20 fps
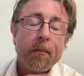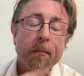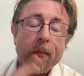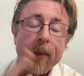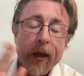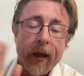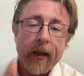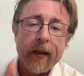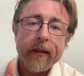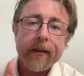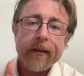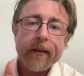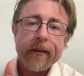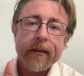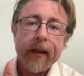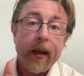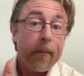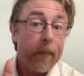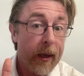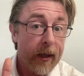But
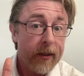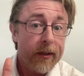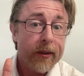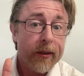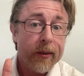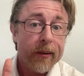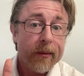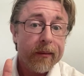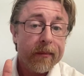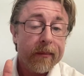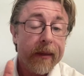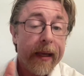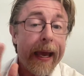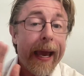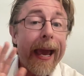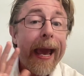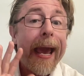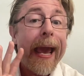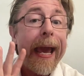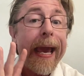I bet you,
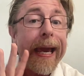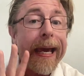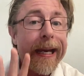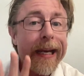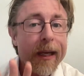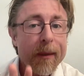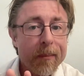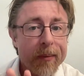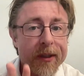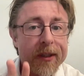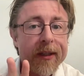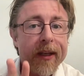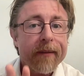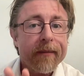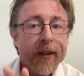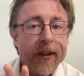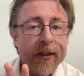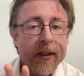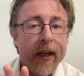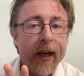80%
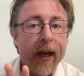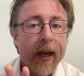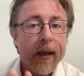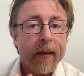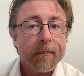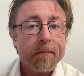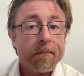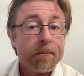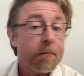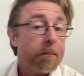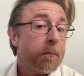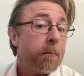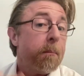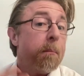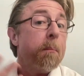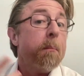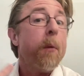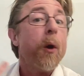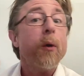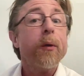of the time,
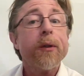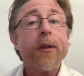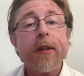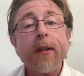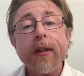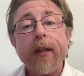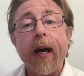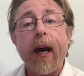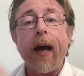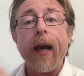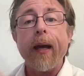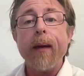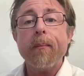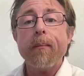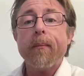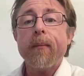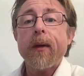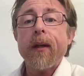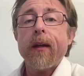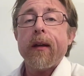most of the
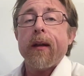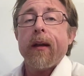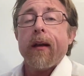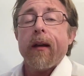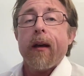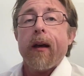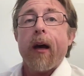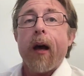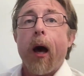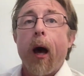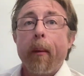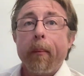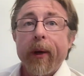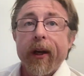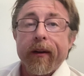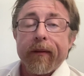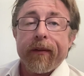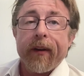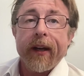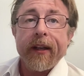time, I'm
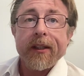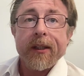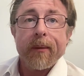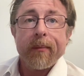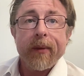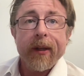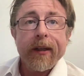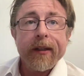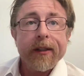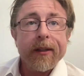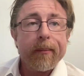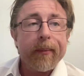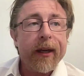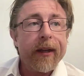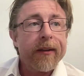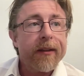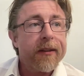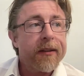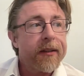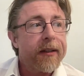going to find some things
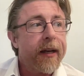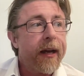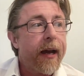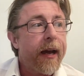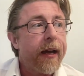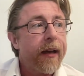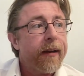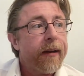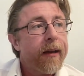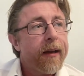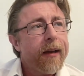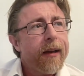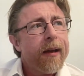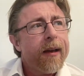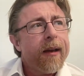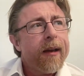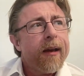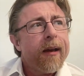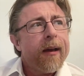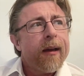about this guy.
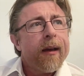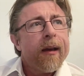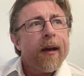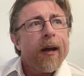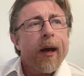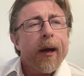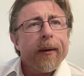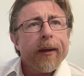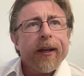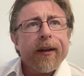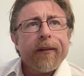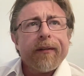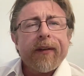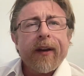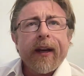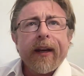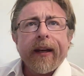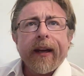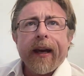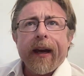I'm going to
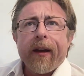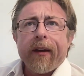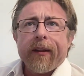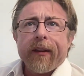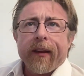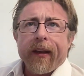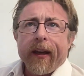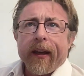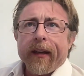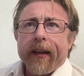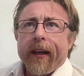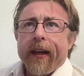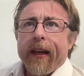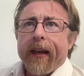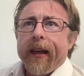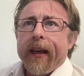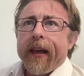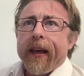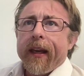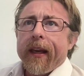find out that
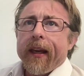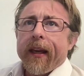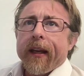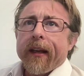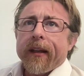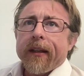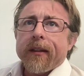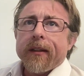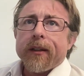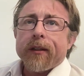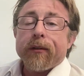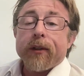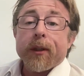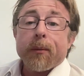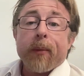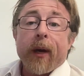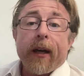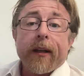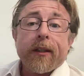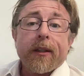he is
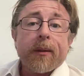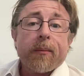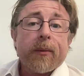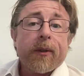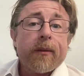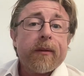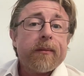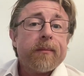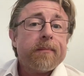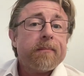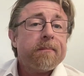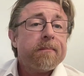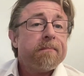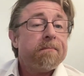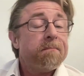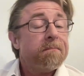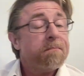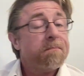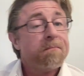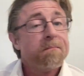responsible.
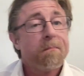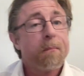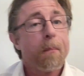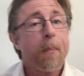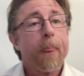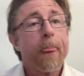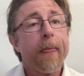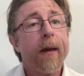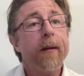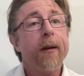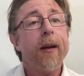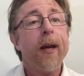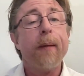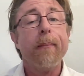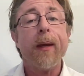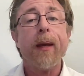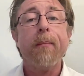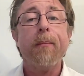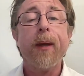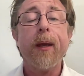Not
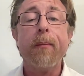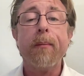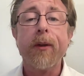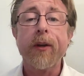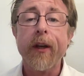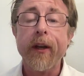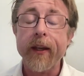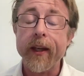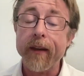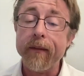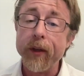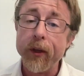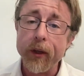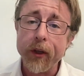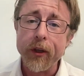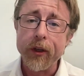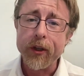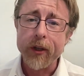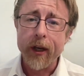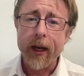many people are going to give you a
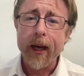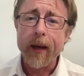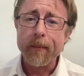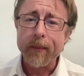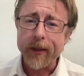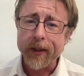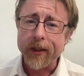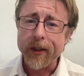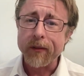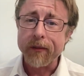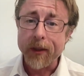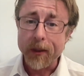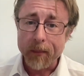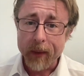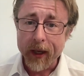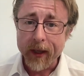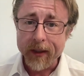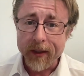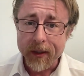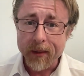good job unless you're
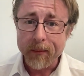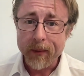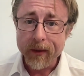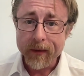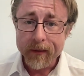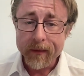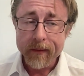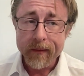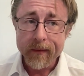responsible.